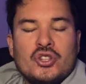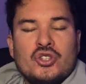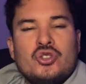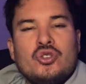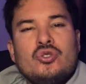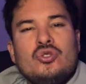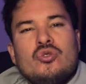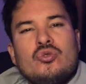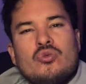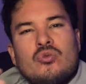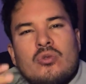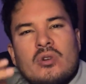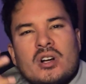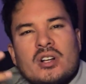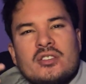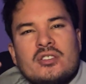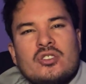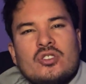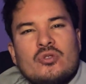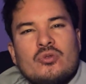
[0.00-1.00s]
Do you
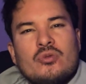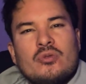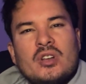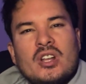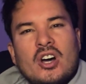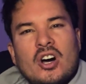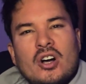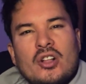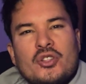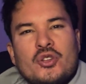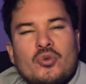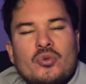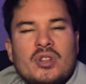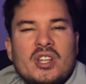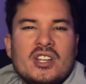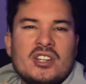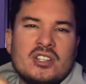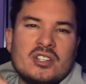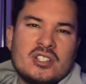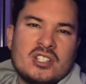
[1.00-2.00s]
want all your
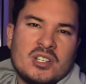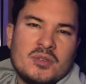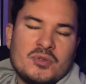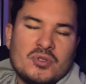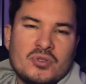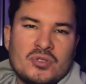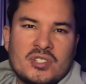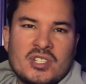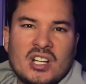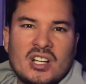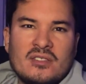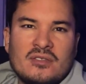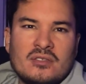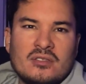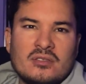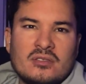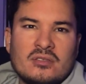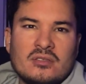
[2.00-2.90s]
relationships to suffer?